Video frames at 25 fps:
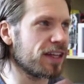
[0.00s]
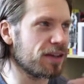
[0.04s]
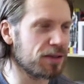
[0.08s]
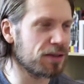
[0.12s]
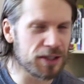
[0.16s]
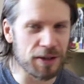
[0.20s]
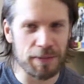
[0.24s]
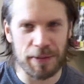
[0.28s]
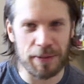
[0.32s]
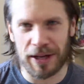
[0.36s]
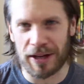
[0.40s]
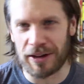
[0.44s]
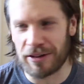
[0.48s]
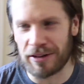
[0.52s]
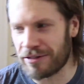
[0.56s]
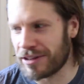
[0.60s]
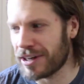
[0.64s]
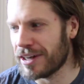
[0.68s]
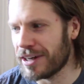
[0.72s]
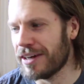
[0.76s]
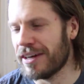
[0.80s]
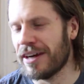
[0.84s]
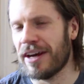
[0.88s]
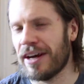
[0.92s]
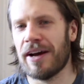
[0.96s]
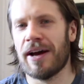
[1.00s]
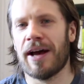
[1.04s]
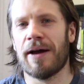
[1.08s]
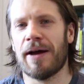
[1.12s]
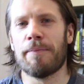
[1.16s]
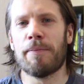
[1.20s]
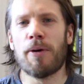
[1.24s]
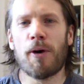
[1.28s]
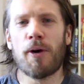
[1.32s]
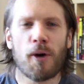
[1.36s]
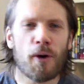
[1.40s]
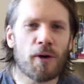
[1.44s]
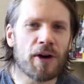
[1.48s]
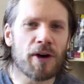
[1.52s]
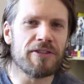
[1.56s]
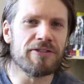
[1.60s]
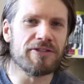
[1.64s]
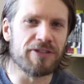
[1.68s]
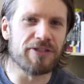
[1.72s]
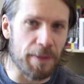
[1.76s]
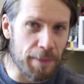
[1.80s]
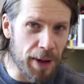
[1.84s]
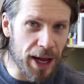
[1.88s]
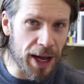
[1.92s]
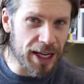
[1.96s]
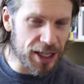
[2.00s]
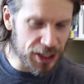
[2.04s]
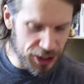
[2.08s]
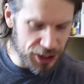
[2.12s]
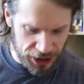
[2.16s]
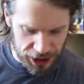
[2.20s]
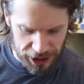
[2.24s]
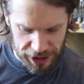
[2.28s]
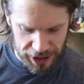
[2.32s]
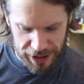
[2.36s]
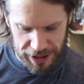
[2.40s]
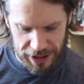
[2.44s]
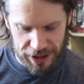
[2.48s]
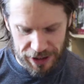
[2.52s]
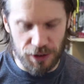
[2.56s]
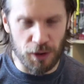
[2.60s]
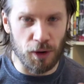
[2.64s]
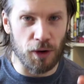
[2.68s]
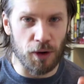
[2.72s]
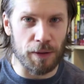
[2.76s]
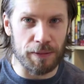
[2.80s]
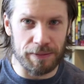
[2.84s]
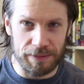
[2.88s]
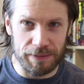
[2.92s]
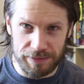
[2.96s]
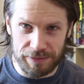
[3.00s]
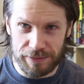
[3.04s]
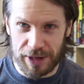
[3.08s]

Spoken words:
There was a bit of poor information or